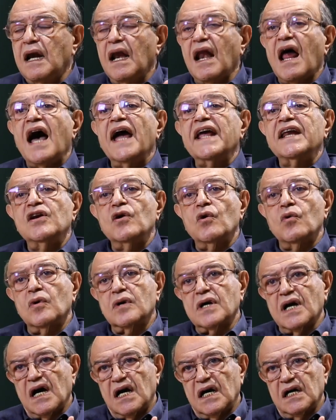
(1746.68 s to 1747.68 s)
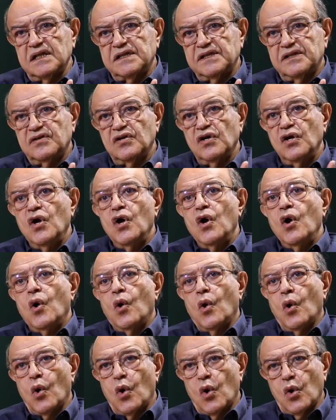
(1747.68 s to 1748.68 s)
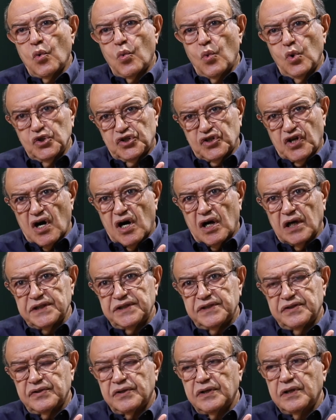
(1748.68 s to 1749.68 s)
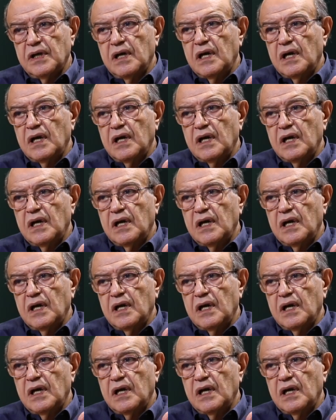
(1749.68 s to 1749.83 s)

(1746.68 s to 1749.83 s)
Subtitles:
lino cut or wood cut